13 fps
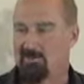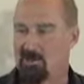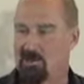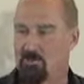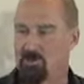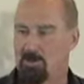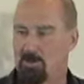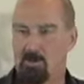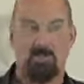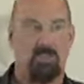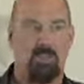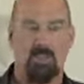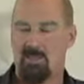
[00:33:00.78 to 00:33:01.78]
ever comes up, oh,
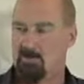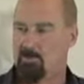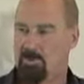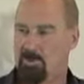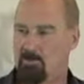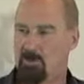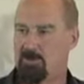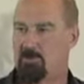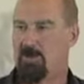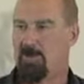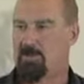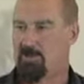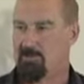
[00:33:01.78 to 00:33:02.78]
he's the guy that built the
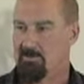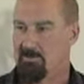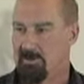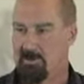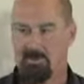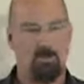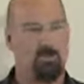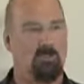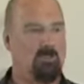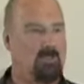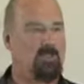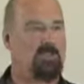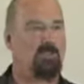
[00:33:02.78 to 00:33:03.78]
motorways. That's all,
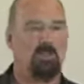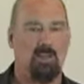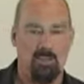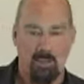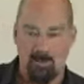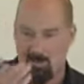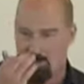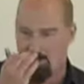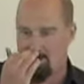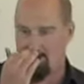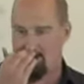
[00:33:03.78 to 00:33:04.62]
that's all they, they don't think